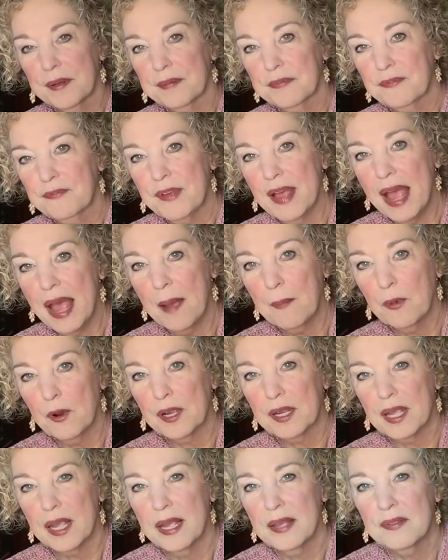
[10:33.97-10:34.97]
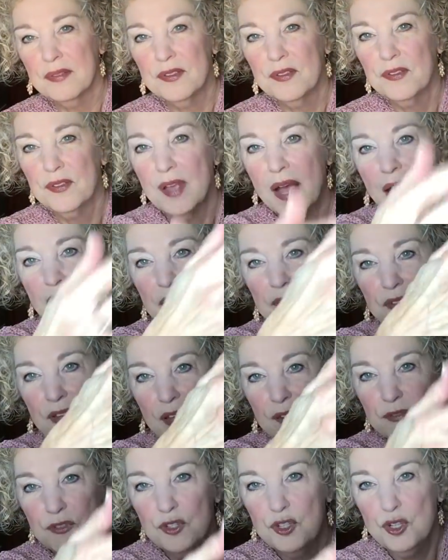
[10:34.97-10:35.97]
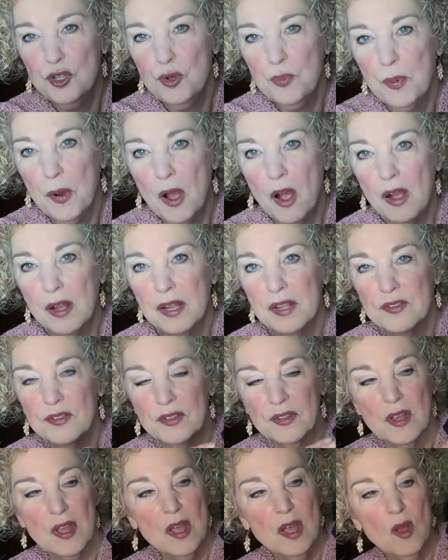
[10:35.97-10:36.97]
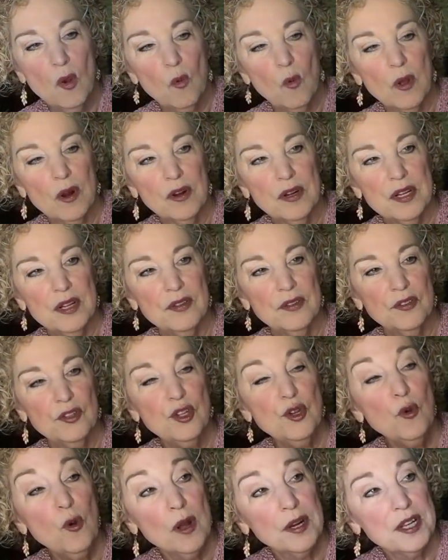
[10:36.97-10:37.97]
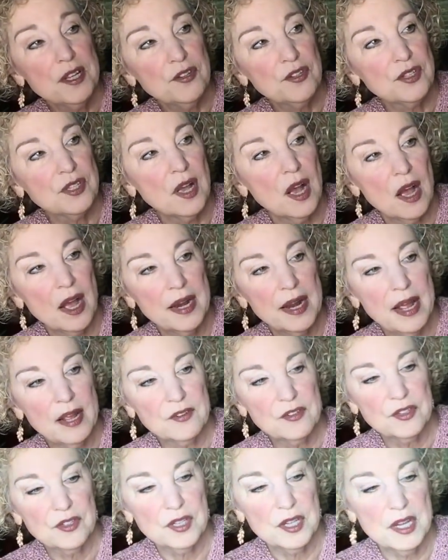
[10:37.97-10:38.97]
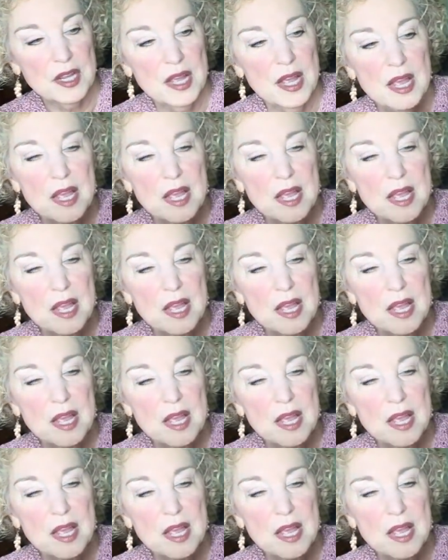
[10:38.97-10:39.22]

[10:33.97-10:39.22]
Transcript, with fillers: fabric, and the sides have two pockets, two on each side, actually.